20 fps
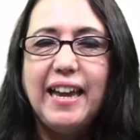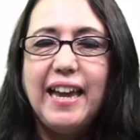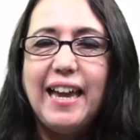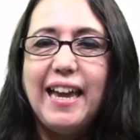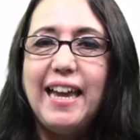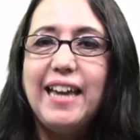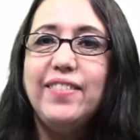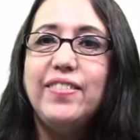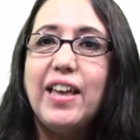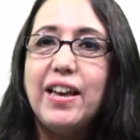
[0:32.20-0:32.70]

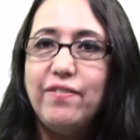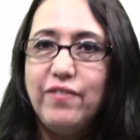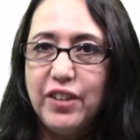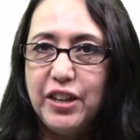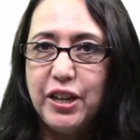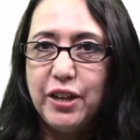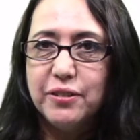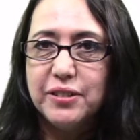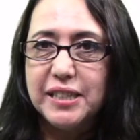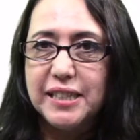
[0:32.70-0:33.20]
In that
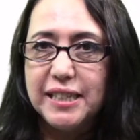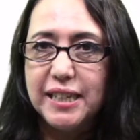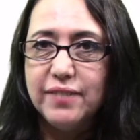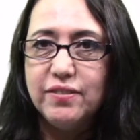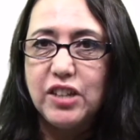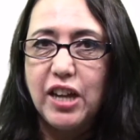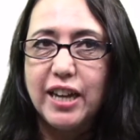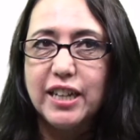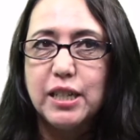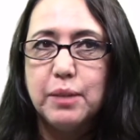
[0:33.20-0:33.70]
video, Steve
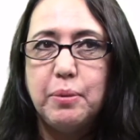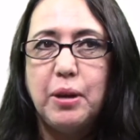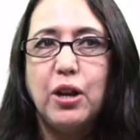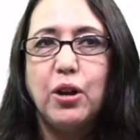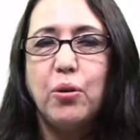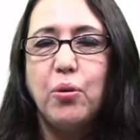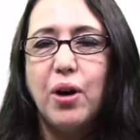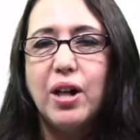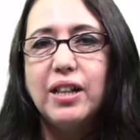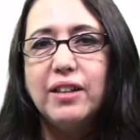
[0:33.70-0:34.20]
talked about
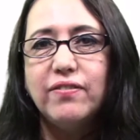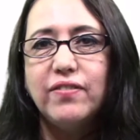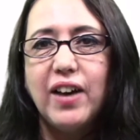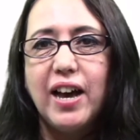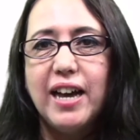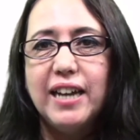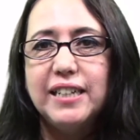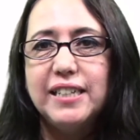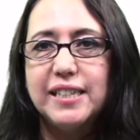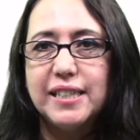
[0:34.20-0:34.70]

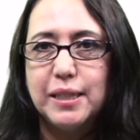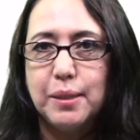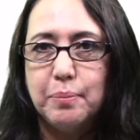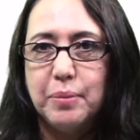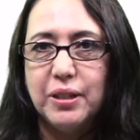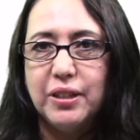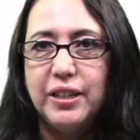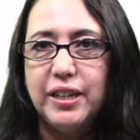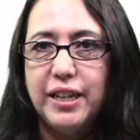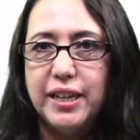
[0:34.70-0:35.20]
qualified
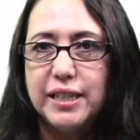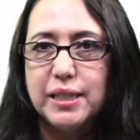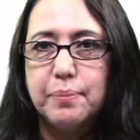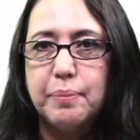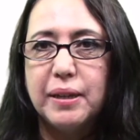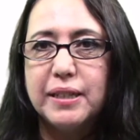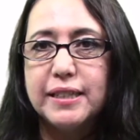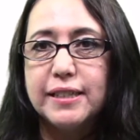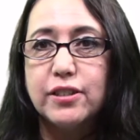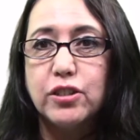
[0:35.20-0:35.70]
disability
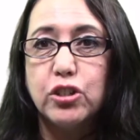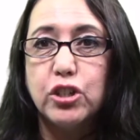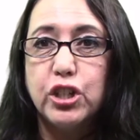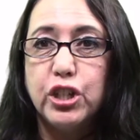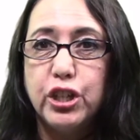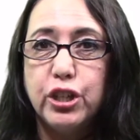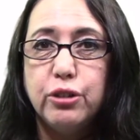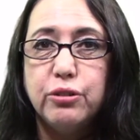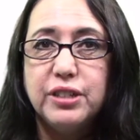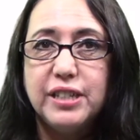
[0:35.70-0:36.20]
expenses, or
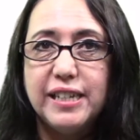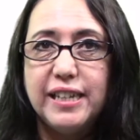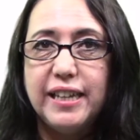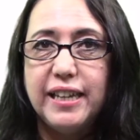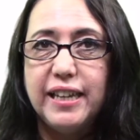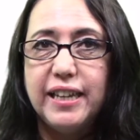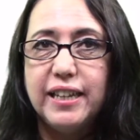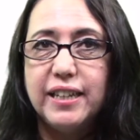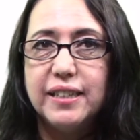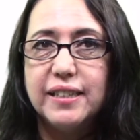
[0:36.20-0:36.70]

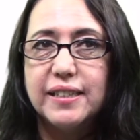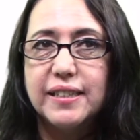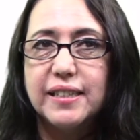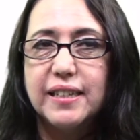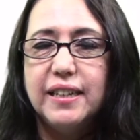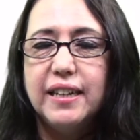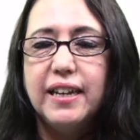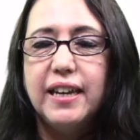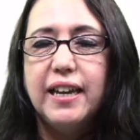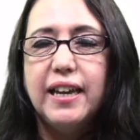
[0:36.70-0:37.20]
QDEs.
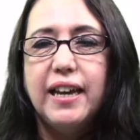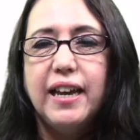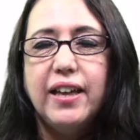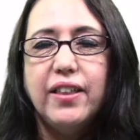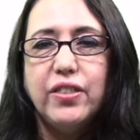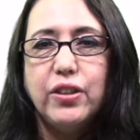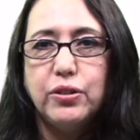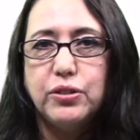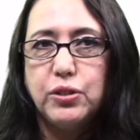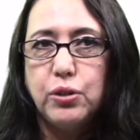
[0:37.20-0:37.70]

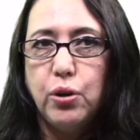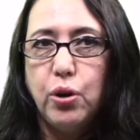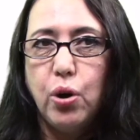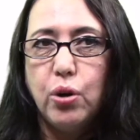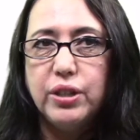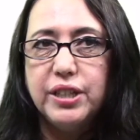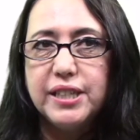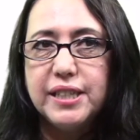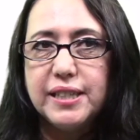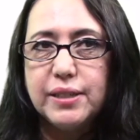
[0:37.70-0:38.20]
There's a whole
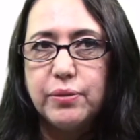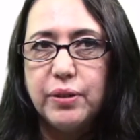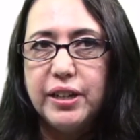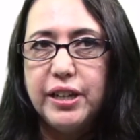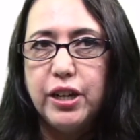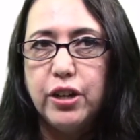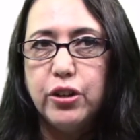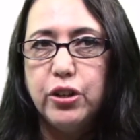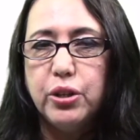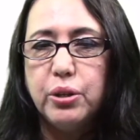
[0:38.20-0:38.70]
list right
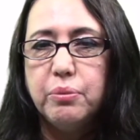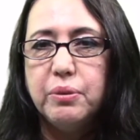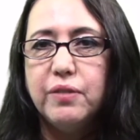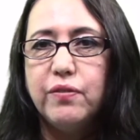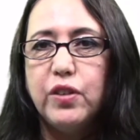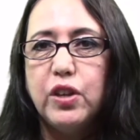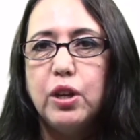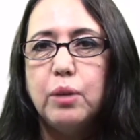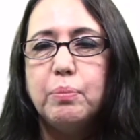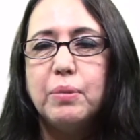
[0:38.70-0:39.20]
here you can
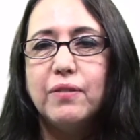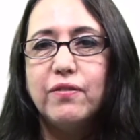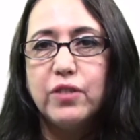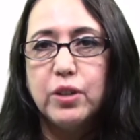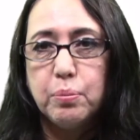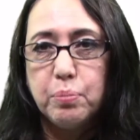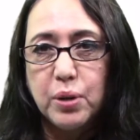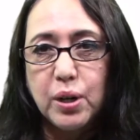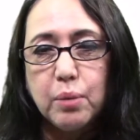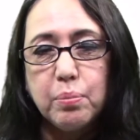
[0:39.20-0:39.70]
review, but for the
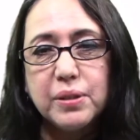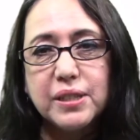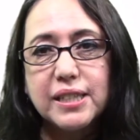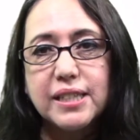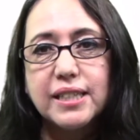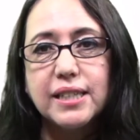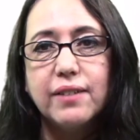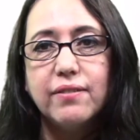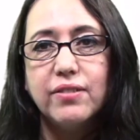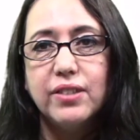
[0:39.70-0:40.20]
purposes
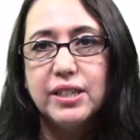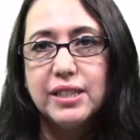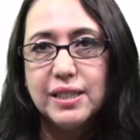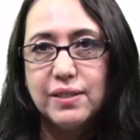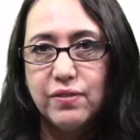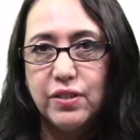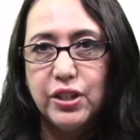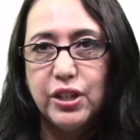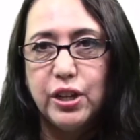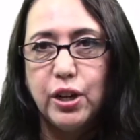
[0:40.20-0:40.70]
of this
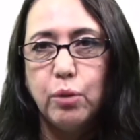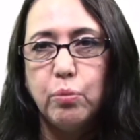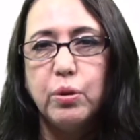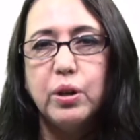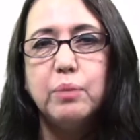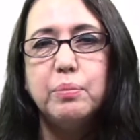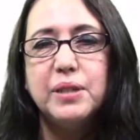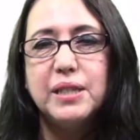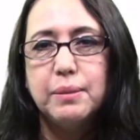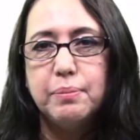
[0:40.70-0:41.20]
video, we'll
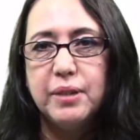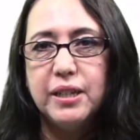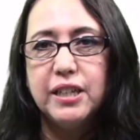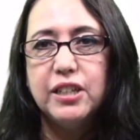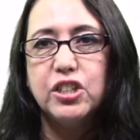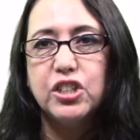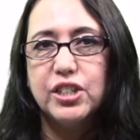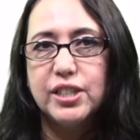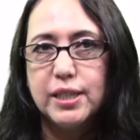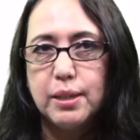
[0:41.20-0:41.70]
be speaking
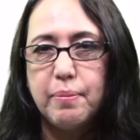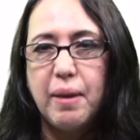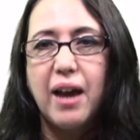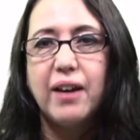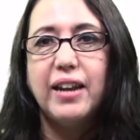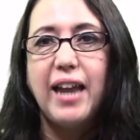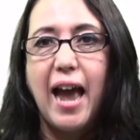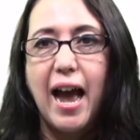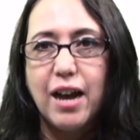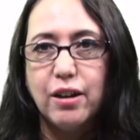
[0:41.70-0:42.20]
just about
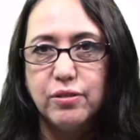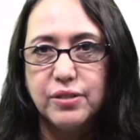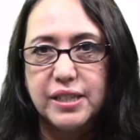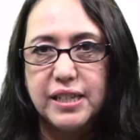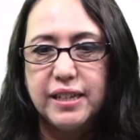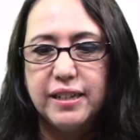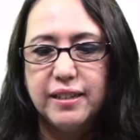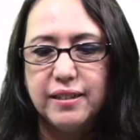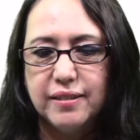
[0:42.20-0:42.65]
housing.